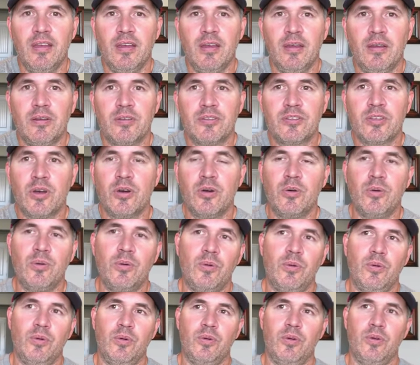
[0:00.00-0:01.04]

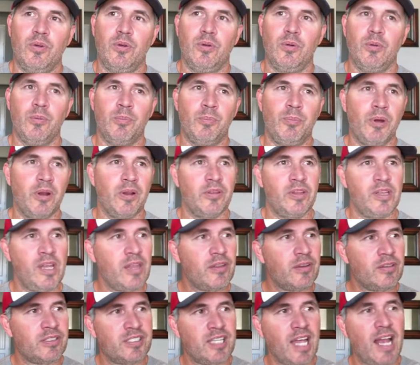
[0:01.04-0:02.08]
So, but on the
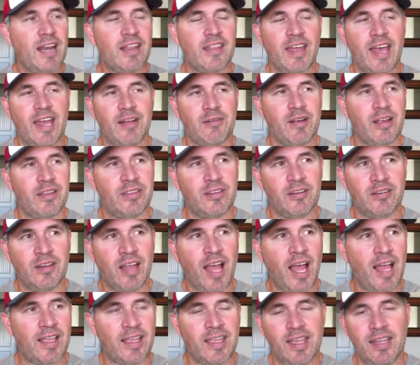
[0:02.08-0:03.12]
other side of that, right, they're
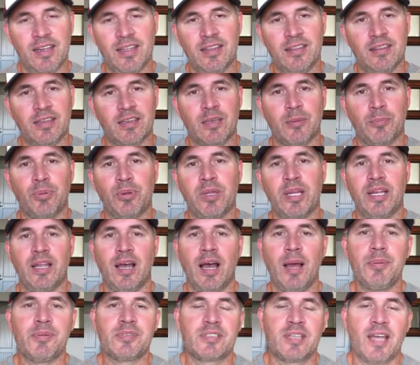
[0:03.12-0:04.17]
not getting the complete
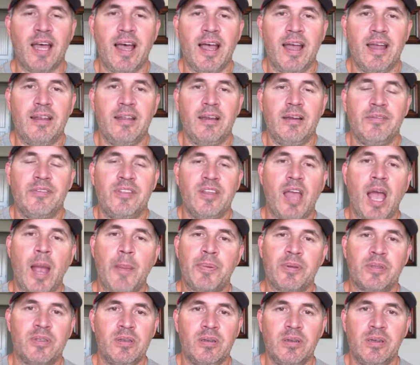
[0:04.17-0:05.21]
upside of the
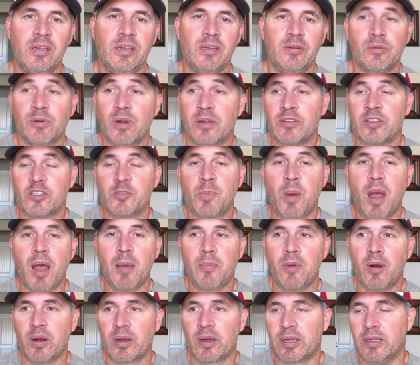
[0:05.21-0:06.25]
opportunity to run the spot
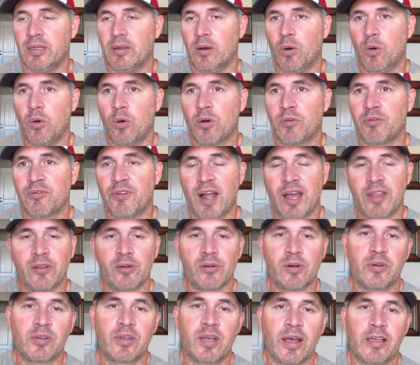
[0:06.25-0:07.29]
market or find
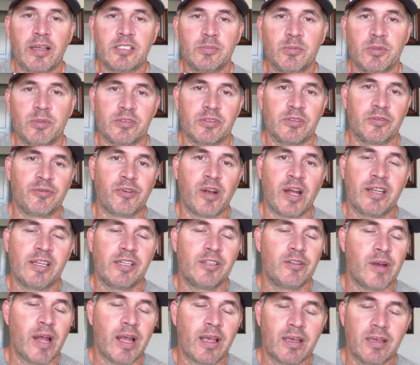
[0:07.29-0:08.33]
their own customers or find a
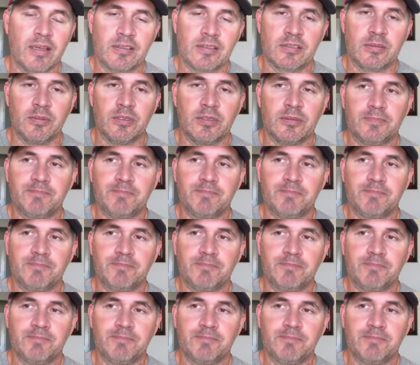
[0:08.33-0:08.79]
direct customer.